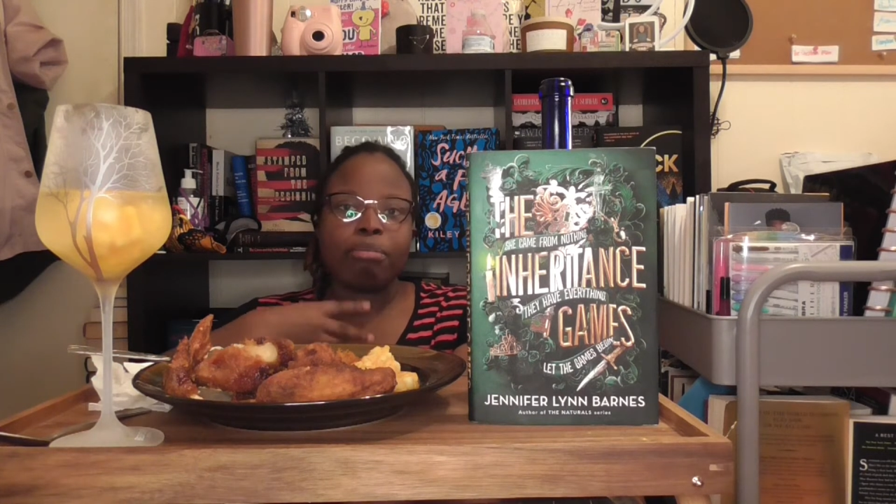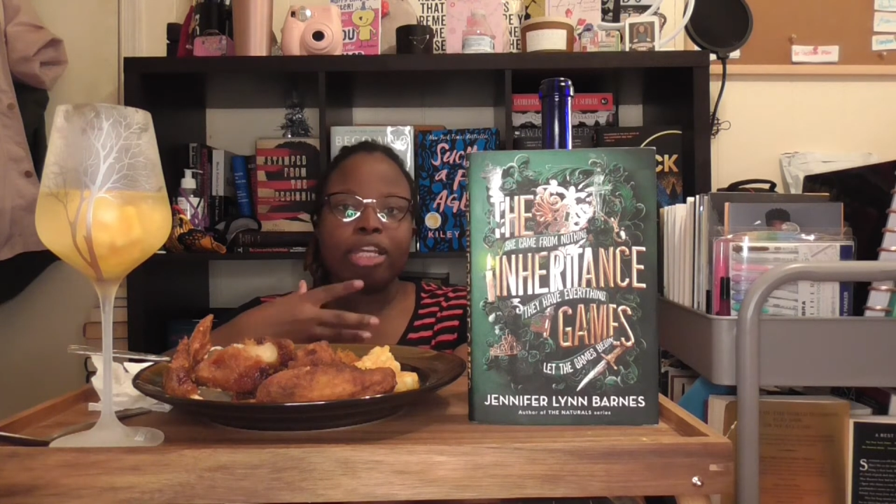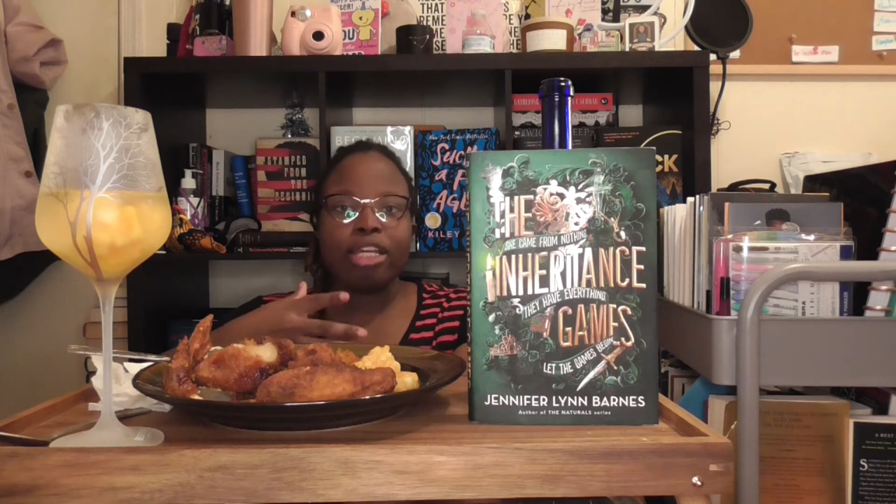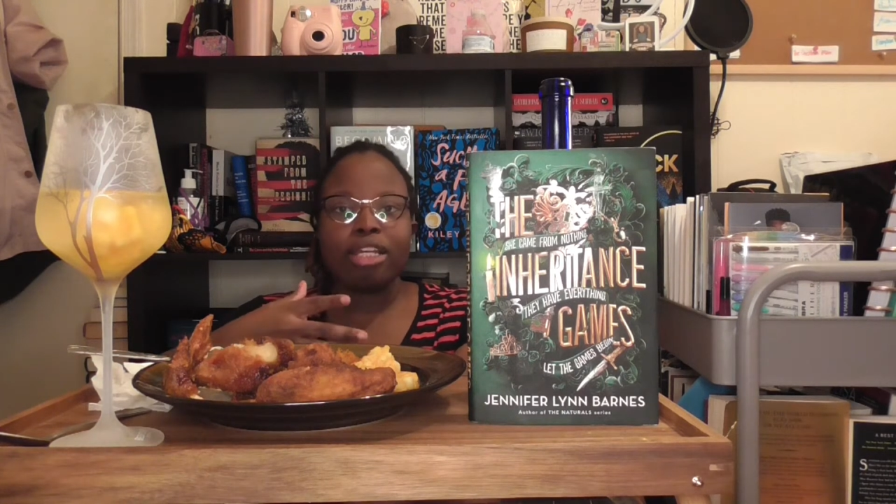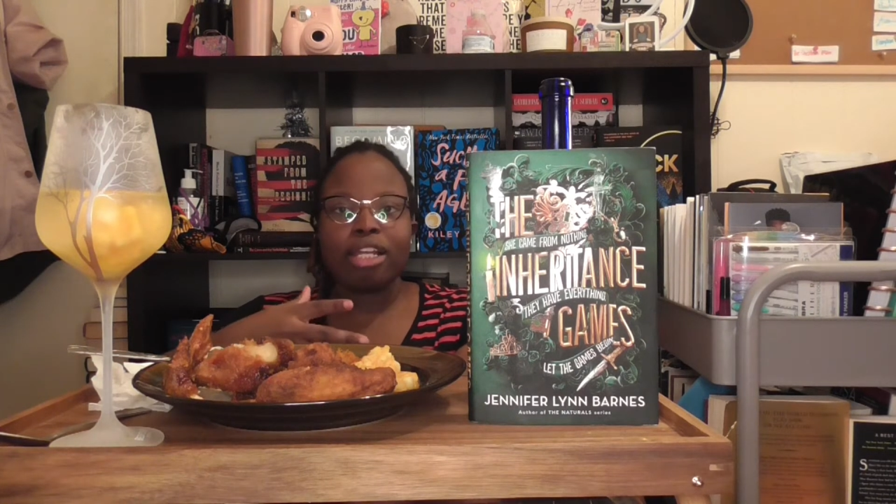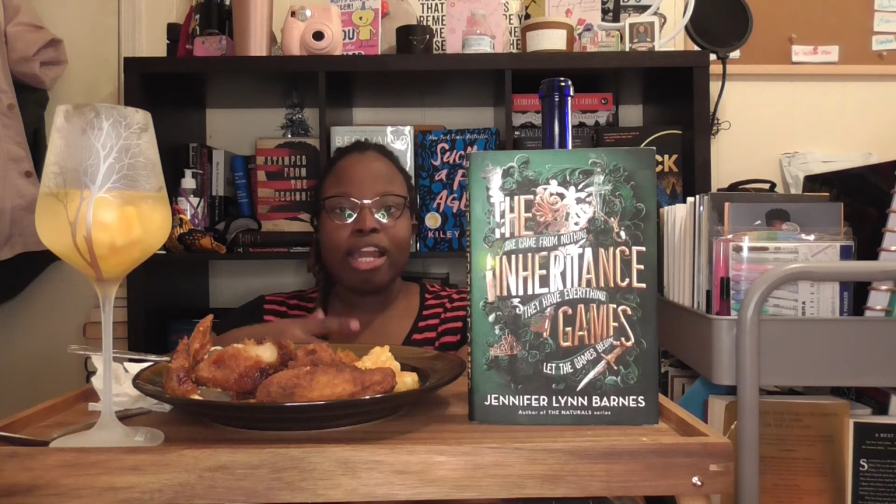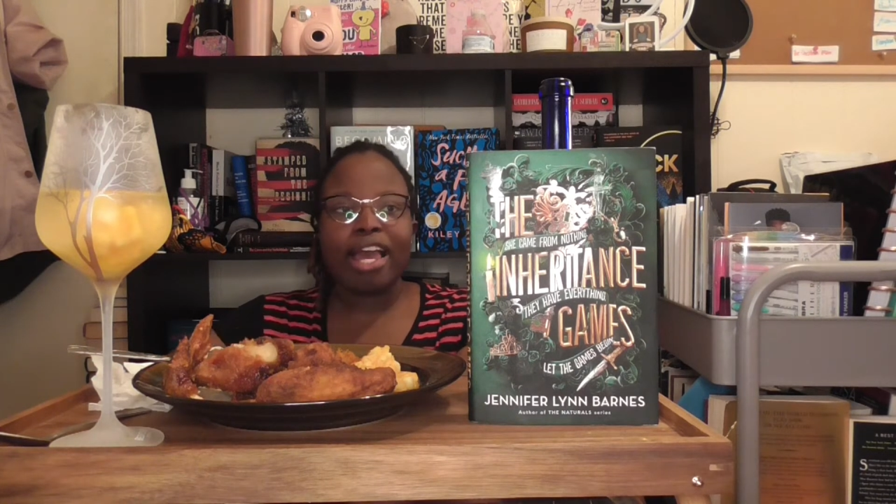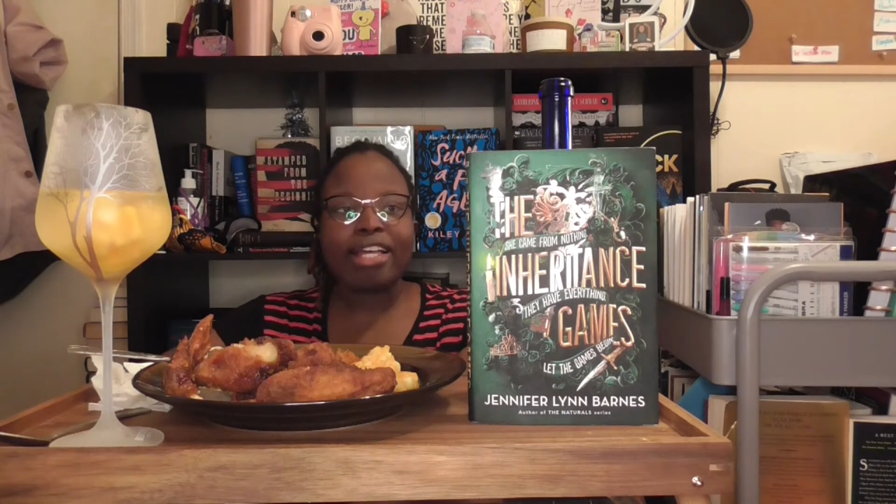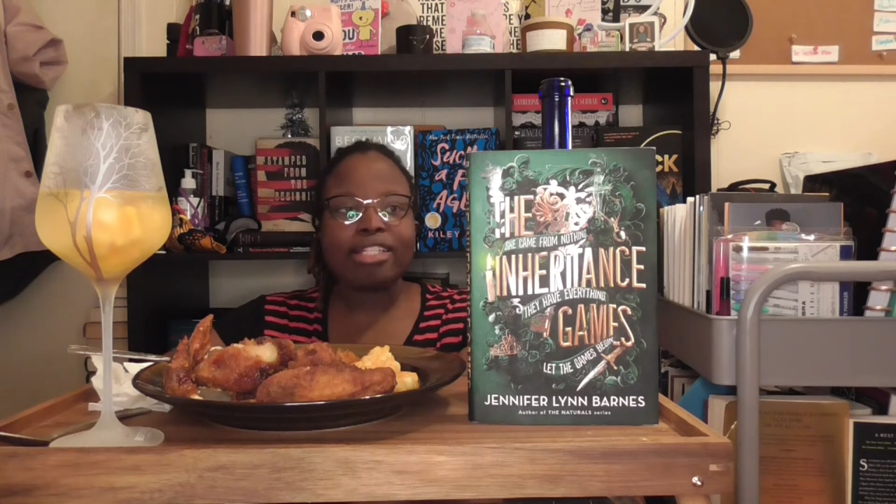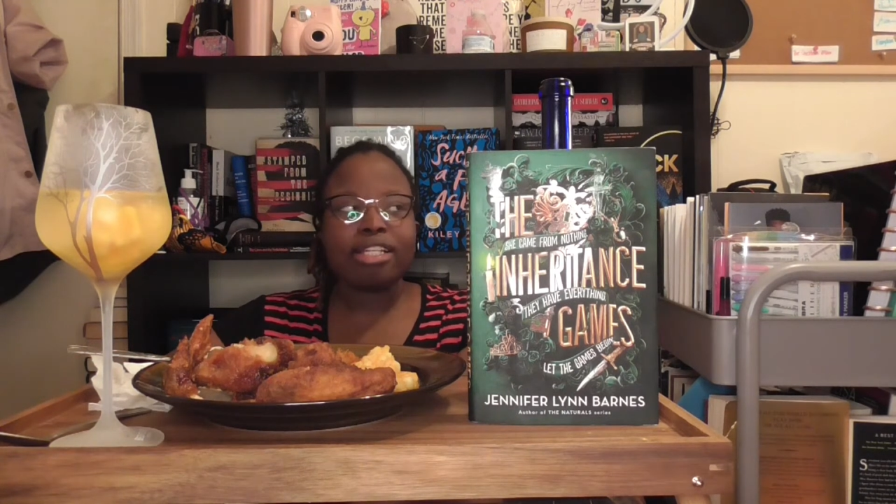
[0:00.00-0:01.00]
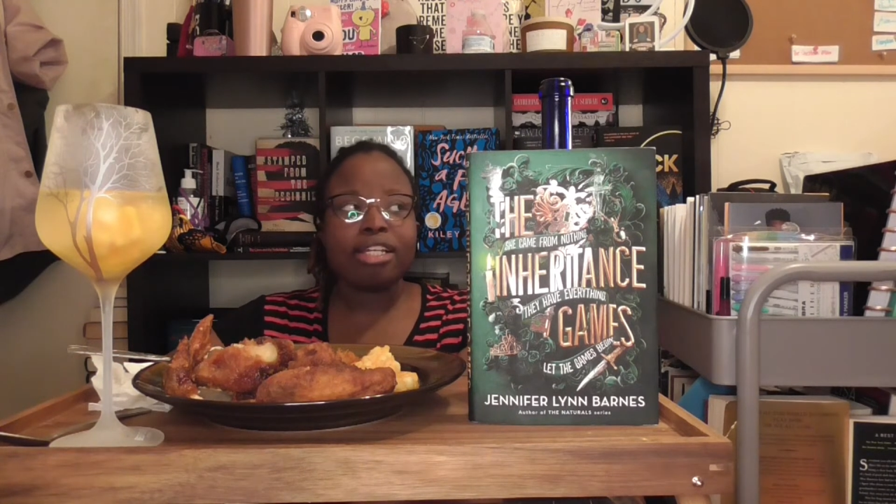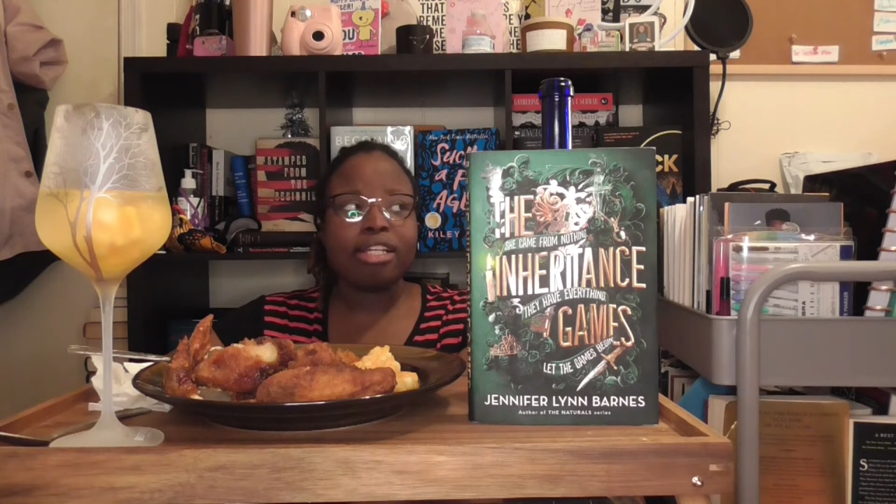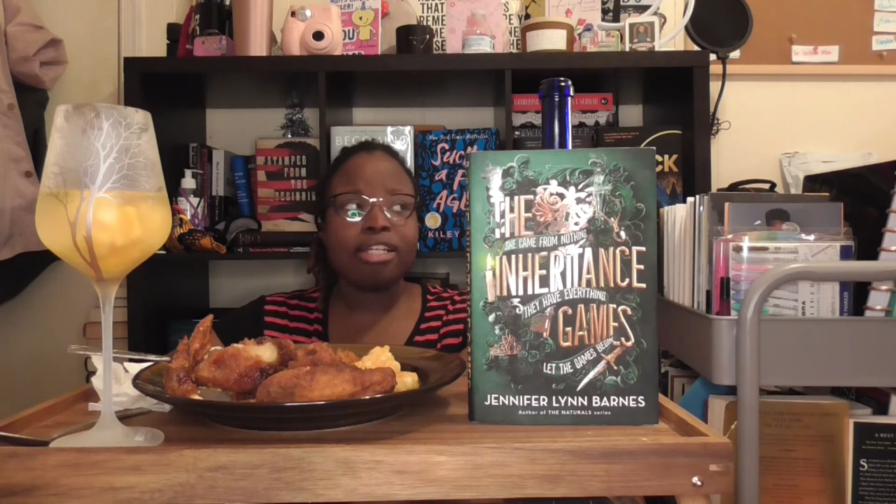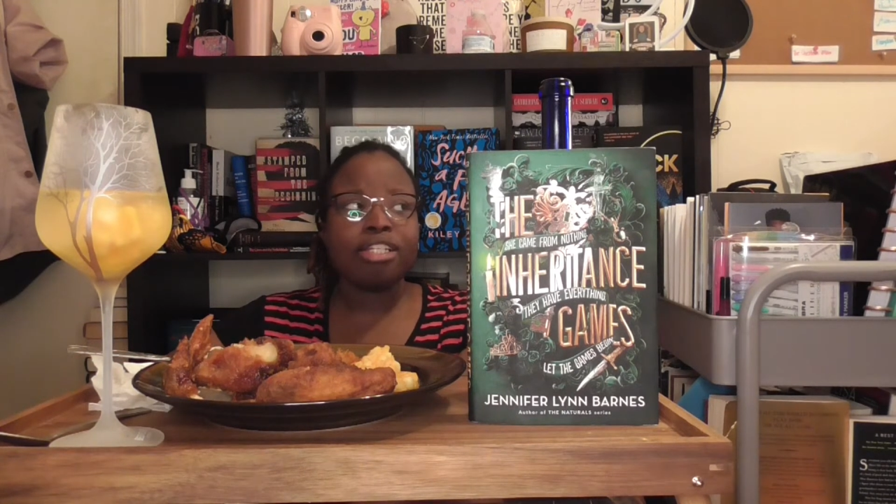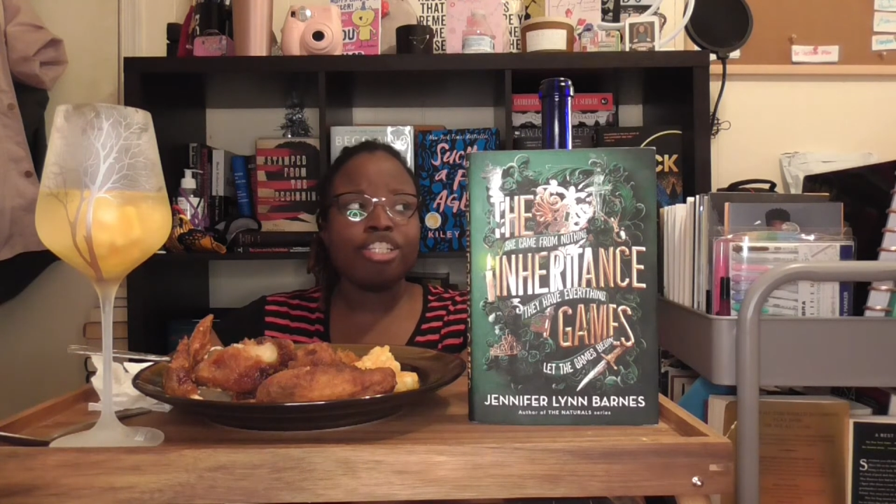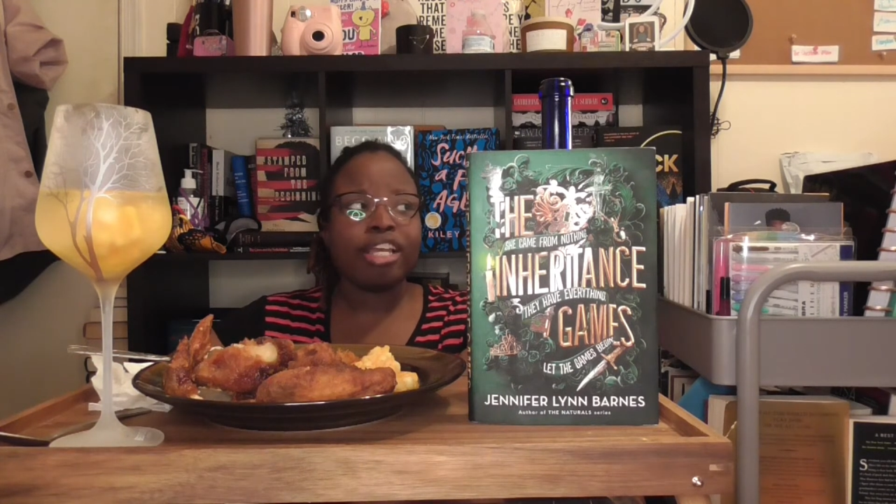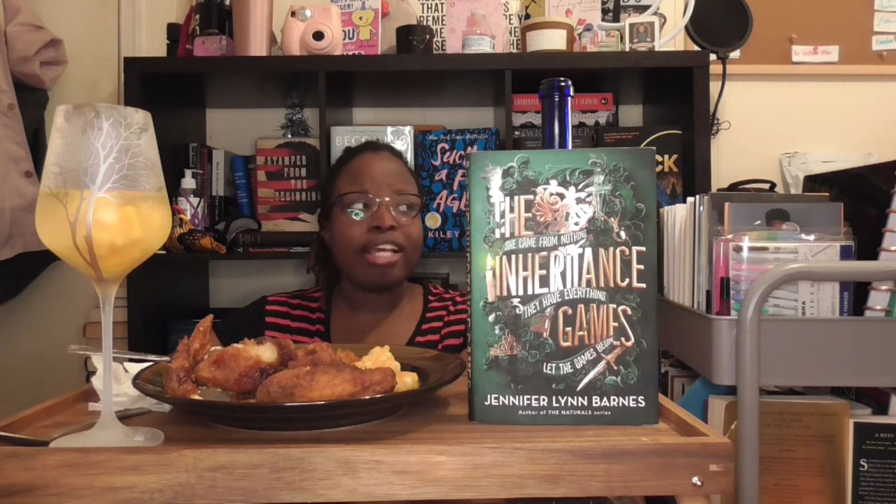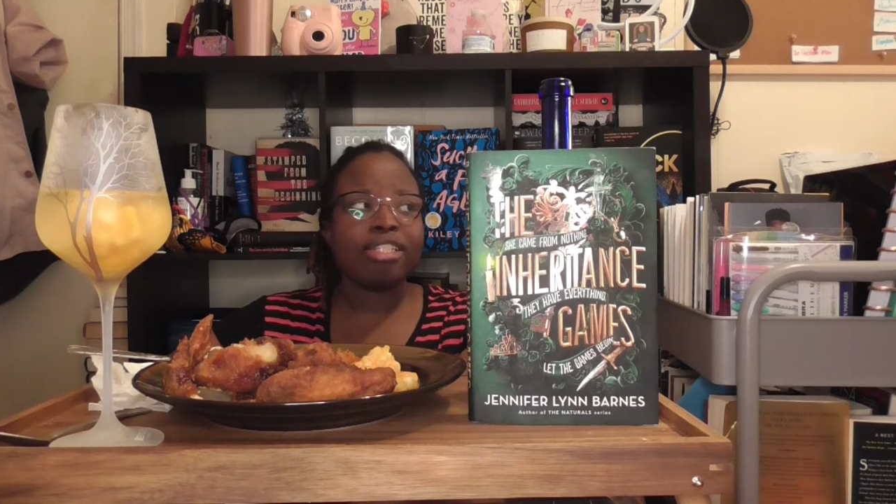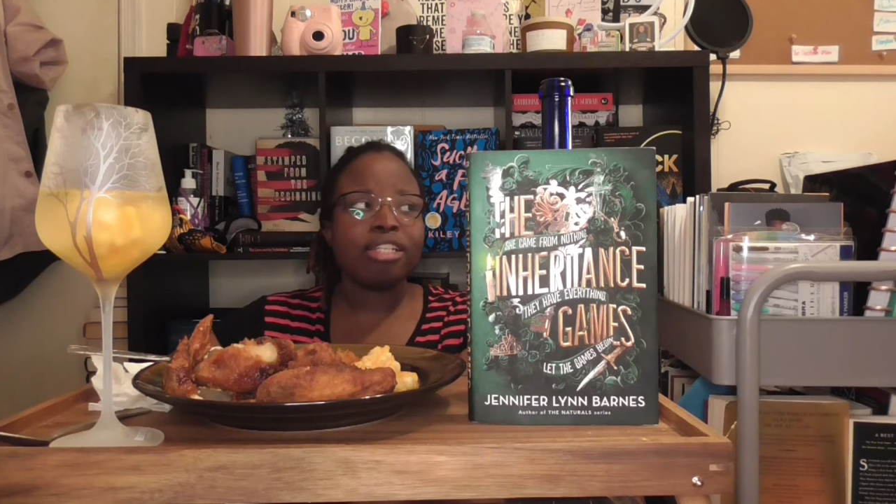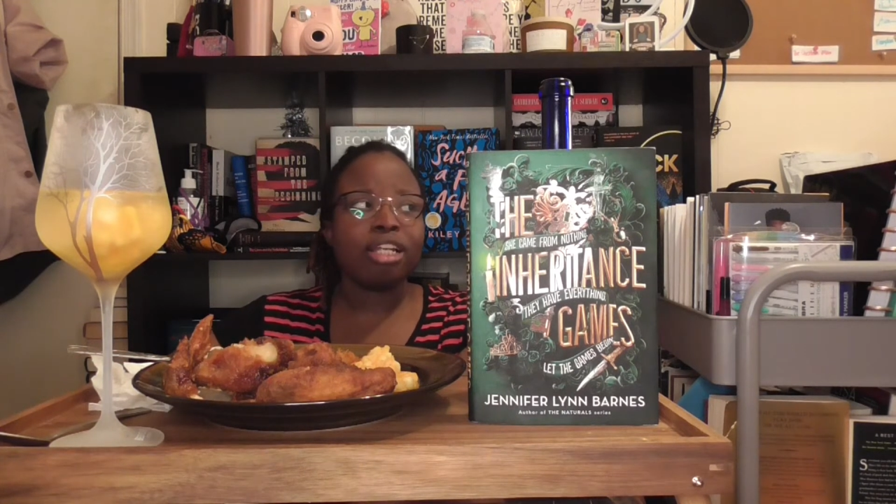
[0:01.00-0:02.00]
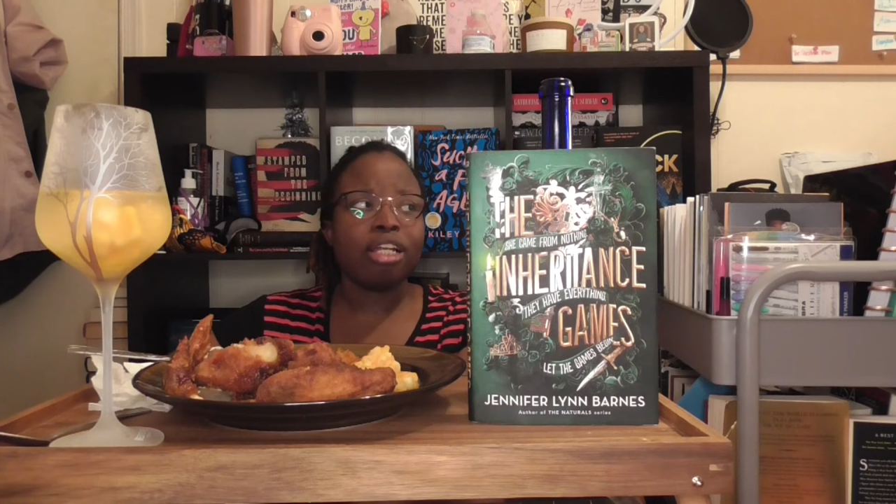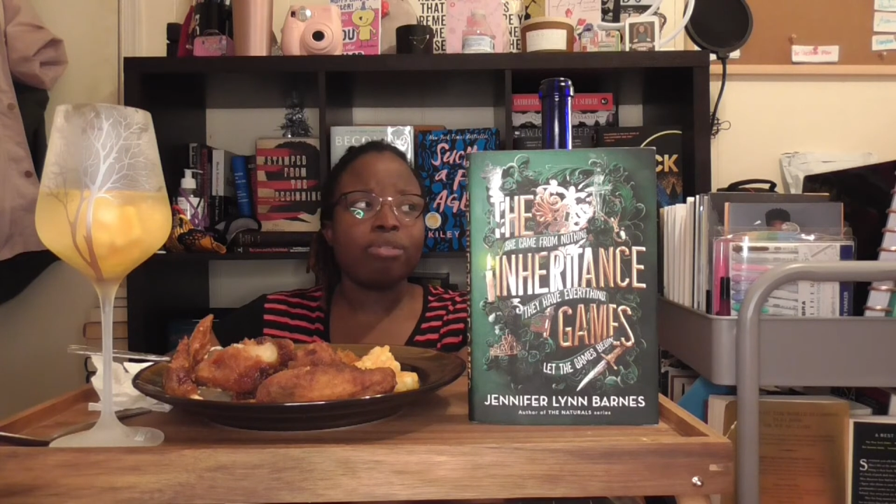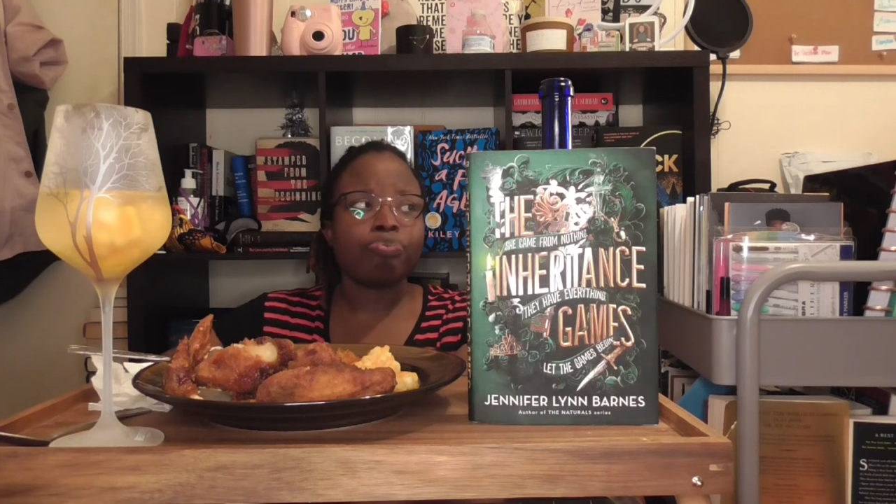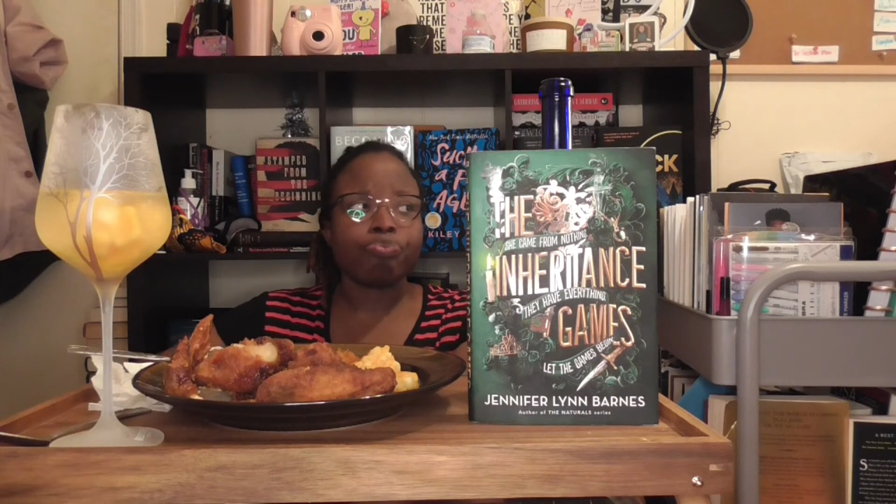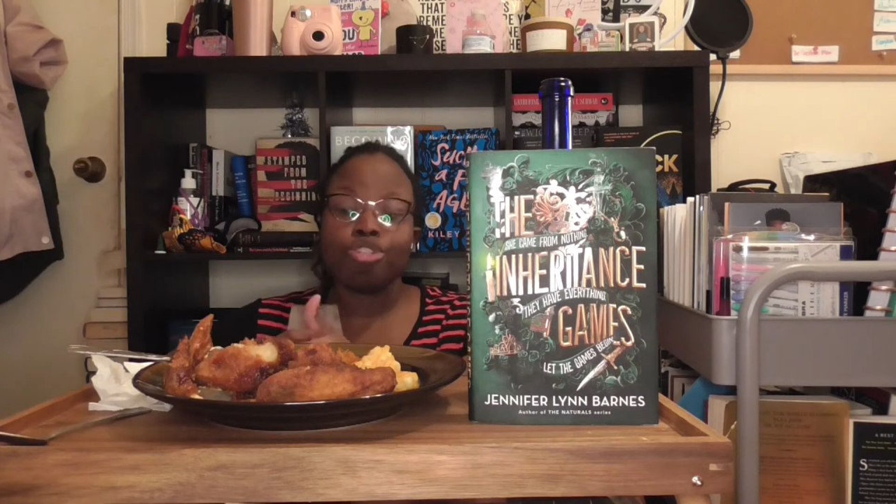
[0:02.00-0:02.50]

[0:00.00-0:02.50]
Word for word: media classes she has to